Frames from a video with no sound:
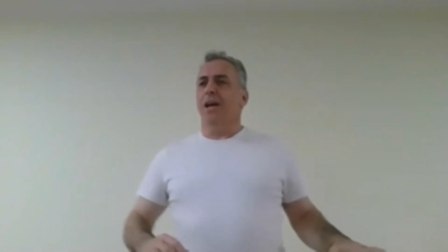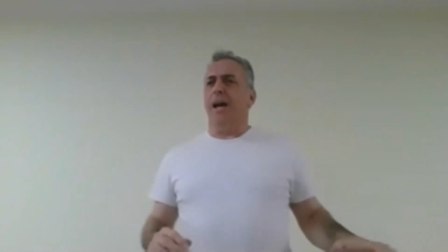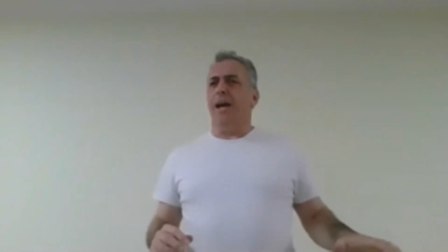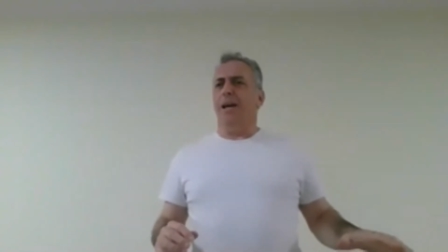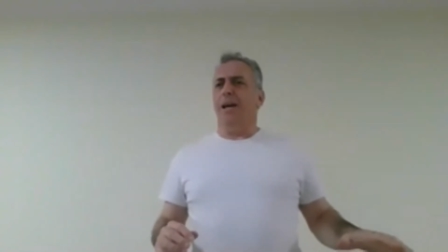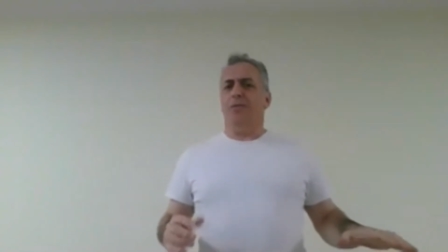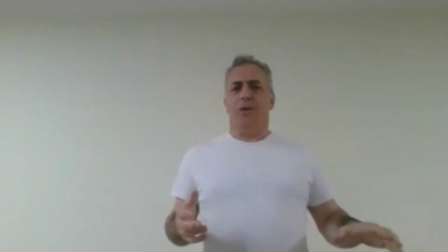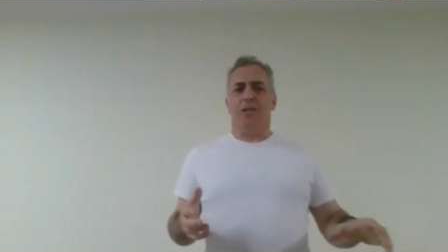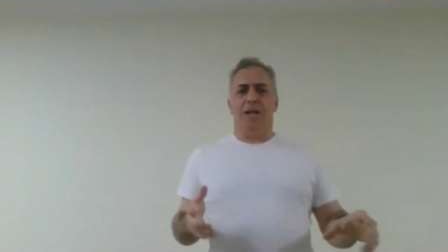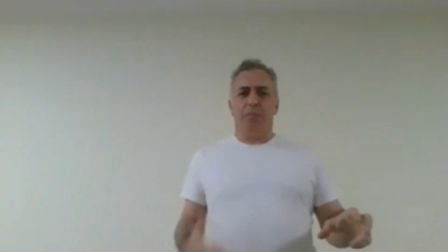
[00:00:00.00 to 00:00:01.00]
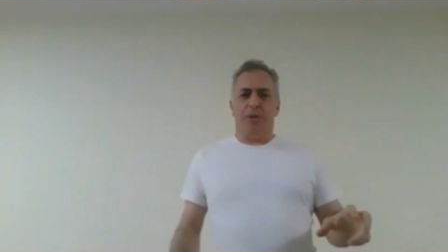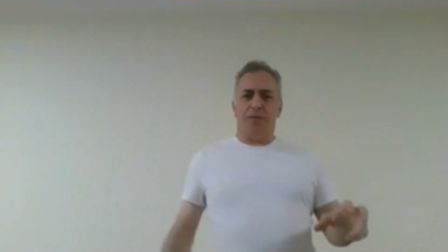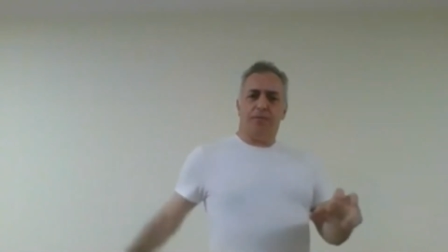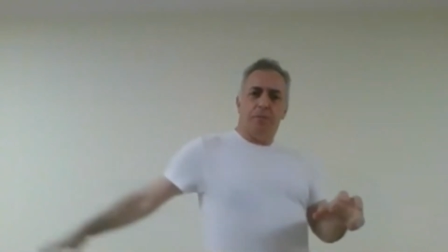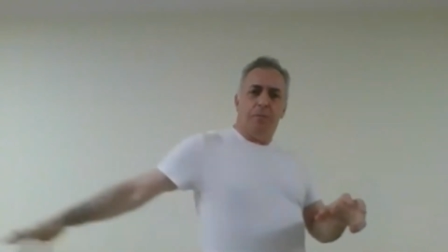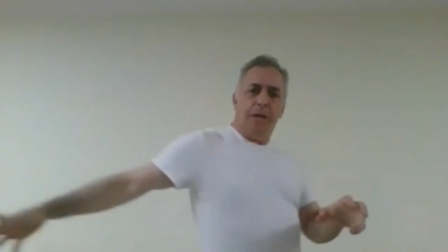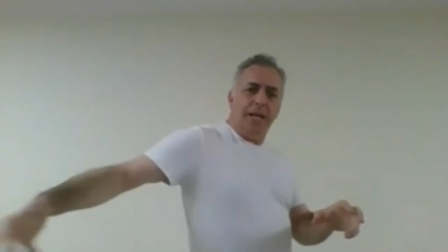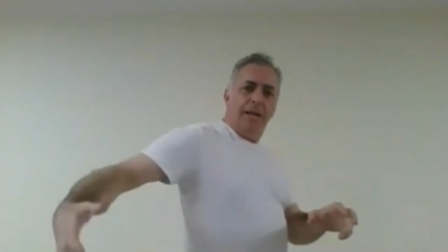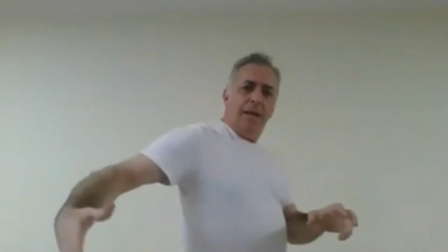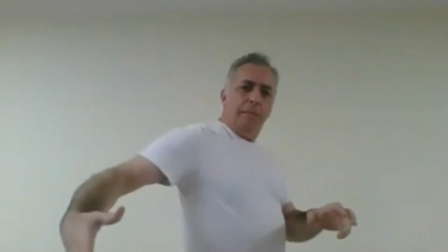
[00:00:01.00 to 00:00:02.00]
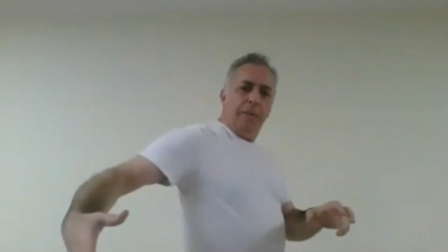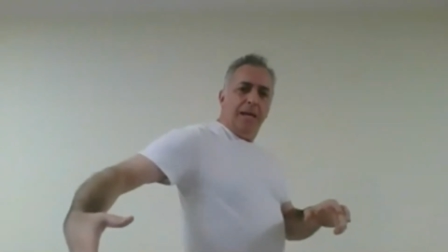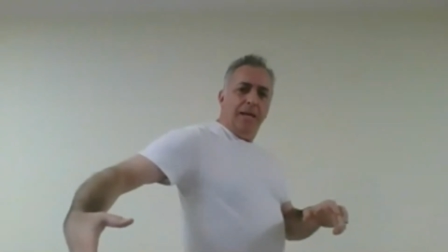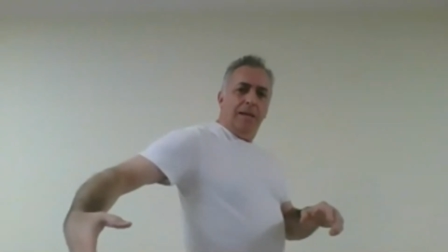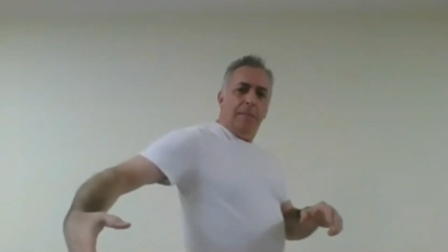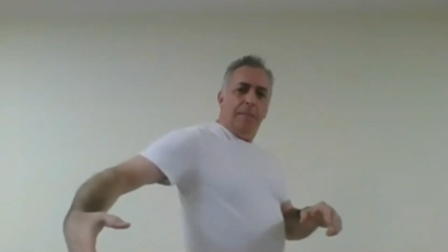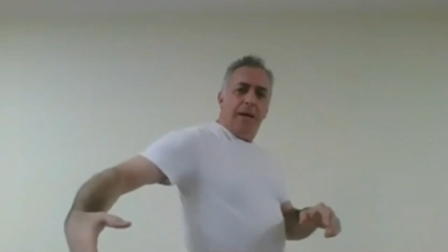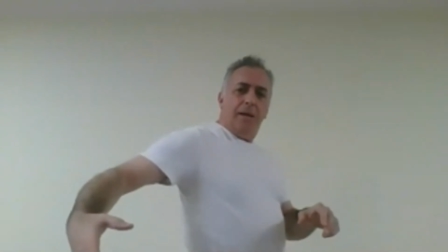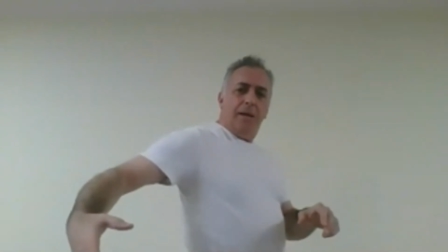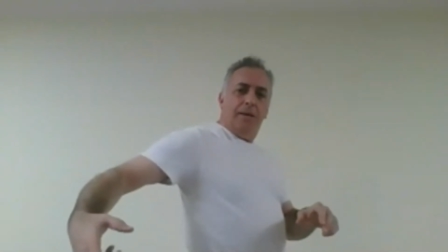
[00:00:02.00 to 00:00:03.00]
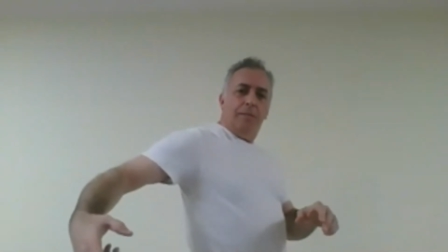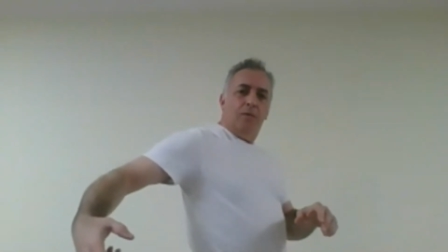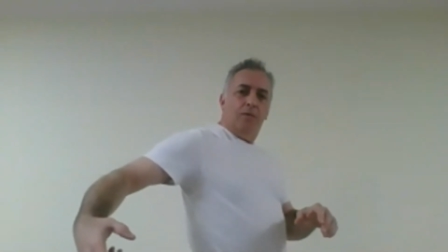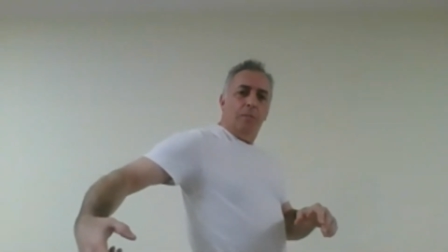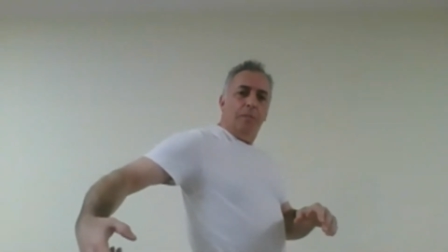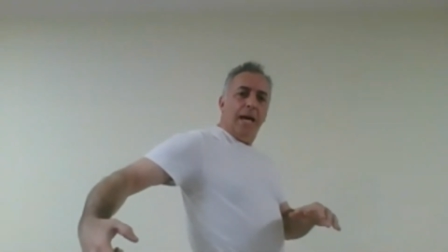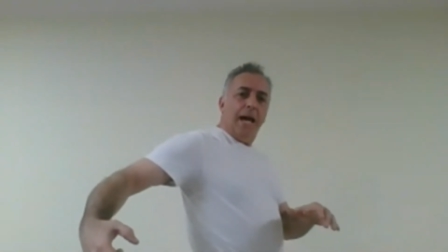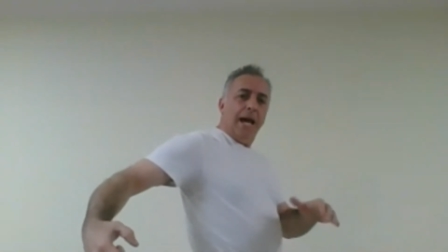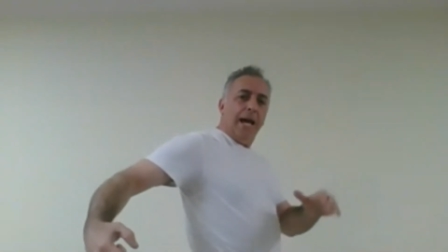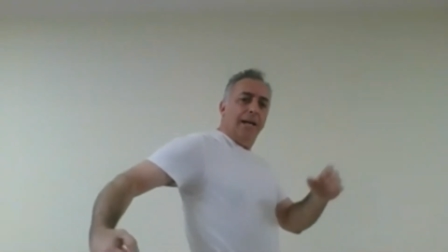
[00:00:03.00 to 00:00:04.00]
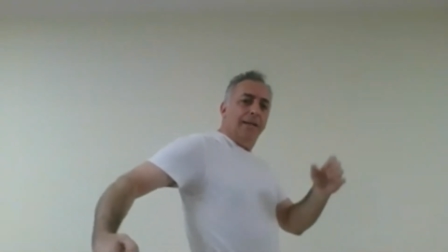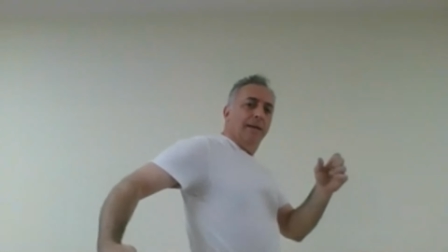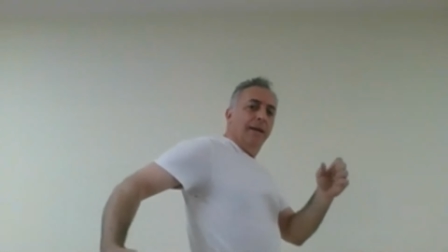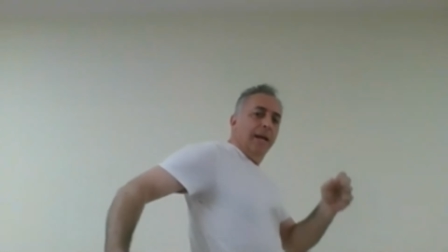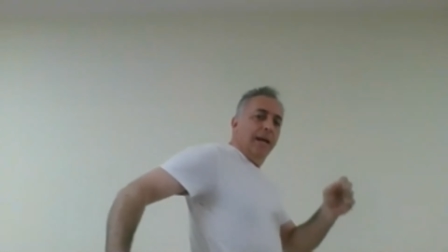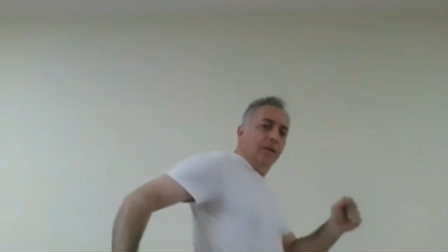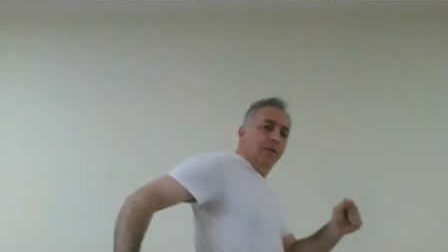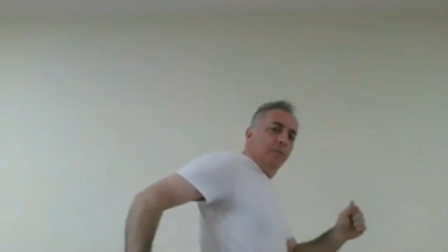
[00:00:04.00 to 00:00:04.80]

And for example, if picking the bell from behind and